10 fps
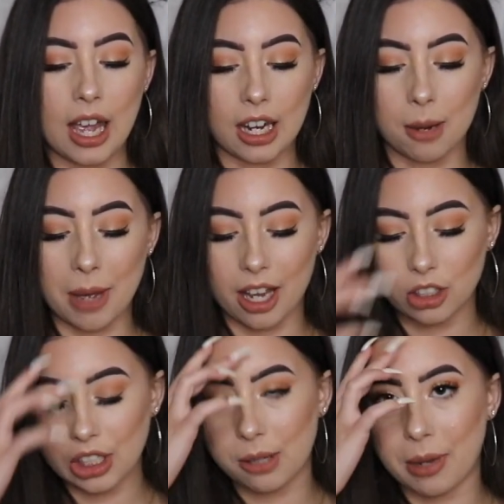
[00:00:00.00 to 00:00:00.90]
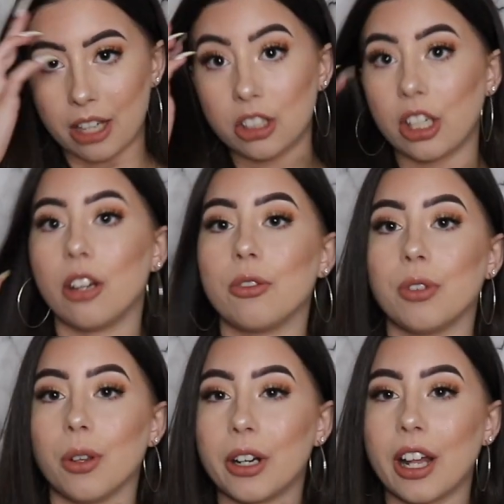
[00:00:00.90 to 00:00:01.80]
And I'm actually about to go to
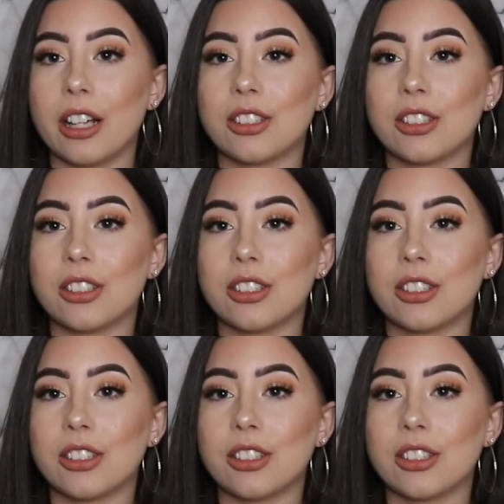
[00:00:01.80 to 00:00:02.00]
Florida,